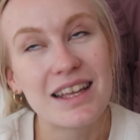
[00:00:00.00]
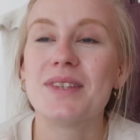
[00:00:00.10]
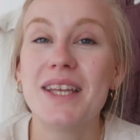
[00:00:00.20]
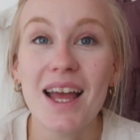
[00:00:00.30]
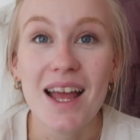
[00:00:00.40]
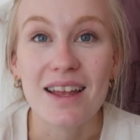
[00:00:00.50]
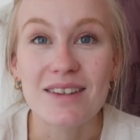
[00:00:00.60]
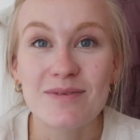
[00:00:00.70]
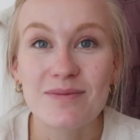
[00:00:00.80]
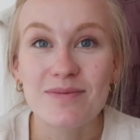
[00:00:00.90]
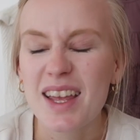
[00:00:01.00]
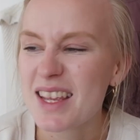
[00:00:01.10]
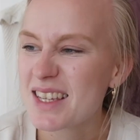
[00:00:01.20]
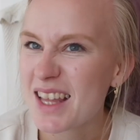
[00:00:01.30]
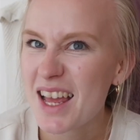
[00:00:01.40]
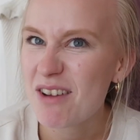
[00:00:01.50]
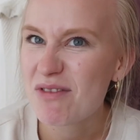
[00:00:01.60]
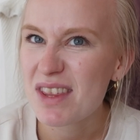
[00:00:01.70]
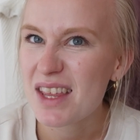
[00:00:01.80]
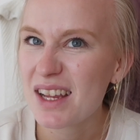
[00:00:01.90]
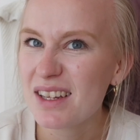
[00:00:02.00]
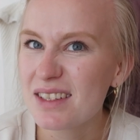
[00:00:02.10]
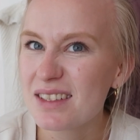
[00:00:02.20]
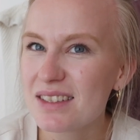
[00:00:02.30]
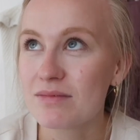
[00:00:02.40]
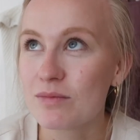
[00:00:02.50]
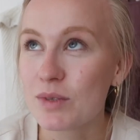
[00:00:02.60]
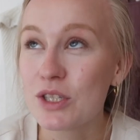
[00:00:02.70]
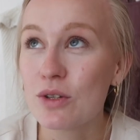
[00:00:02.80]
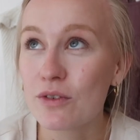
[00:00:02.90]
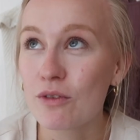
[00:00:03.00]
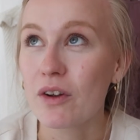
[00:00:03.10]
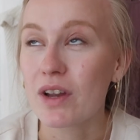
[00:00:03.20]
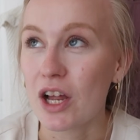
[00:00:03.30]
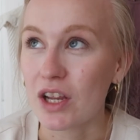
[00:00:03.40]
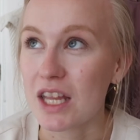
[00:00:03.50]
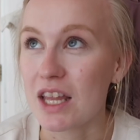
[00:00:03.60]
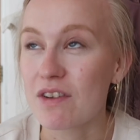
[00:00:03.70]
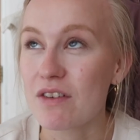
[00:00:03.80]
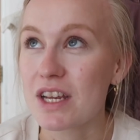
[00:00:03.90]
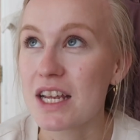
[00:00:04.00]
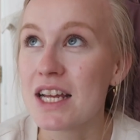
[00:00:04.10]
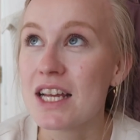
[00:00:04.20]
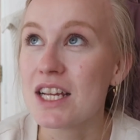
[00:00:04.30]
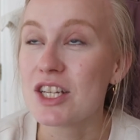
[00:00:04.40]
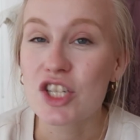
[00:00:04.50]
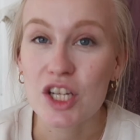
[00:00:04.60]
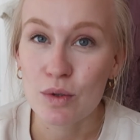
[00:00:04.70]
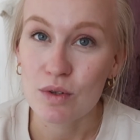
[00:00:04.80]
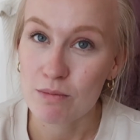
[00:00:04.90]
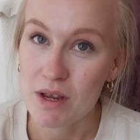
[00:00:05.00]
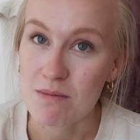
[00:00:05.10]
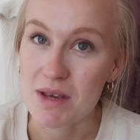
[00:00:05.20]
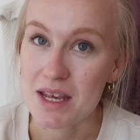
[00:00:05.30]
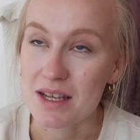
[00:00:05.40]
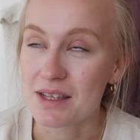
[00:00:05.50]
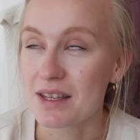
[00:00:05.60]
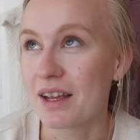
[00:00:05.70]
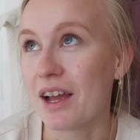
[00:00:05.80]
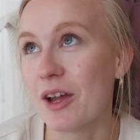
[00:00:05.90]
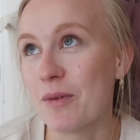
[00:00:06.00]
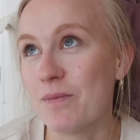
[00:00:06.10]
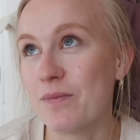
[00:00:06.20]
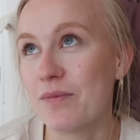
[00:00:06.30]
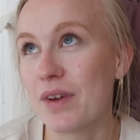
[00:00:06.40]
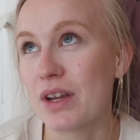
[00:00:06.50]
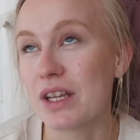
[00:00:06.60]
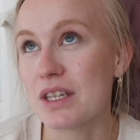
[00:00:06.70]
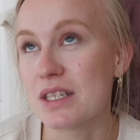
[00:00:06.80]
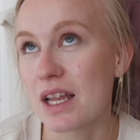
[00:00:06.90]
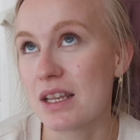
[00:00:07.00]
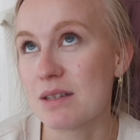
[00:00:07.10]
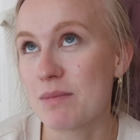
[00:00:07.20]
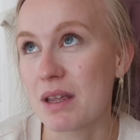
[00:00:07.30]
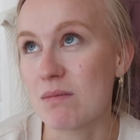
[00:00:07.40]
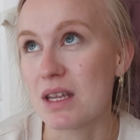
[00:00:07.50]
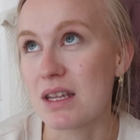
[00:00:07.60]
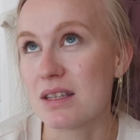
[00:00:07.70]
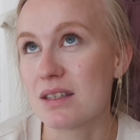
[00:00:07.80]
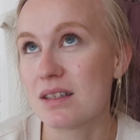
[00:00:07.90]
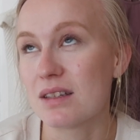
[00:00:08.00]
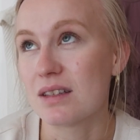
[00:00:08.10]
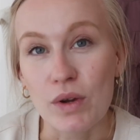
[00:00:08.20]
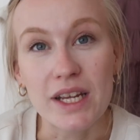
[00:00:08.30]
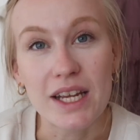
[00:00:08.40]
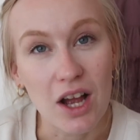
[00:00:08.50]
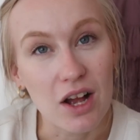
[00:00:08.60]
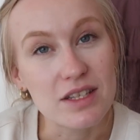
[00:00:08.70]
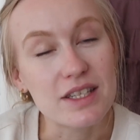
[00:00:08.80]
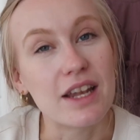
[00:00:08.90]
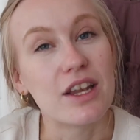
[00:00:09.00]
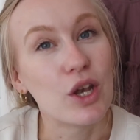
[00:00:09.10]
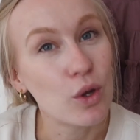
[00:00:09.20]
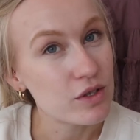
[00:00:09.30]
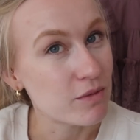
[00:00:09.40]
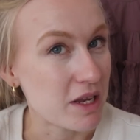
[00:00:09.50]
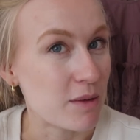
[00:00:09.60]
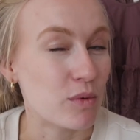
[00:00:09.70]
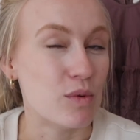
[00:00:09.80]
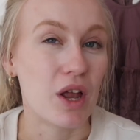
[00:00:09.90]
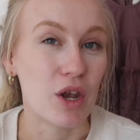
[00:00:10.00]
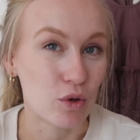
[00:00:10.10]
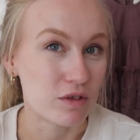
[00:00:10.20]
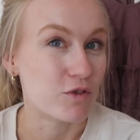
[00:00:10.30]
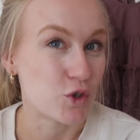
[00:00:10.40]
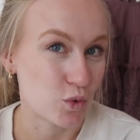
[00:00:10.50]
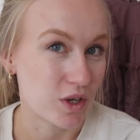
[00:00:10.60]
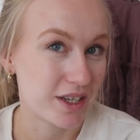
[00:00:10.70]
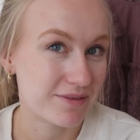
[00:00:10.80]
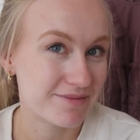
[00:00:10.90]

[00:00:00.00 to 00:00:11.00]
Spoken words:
Yeah, is that everything? We do feel very lucky. They're very chilled babies, very content babies, bringing us and a lot of people a lot of joy.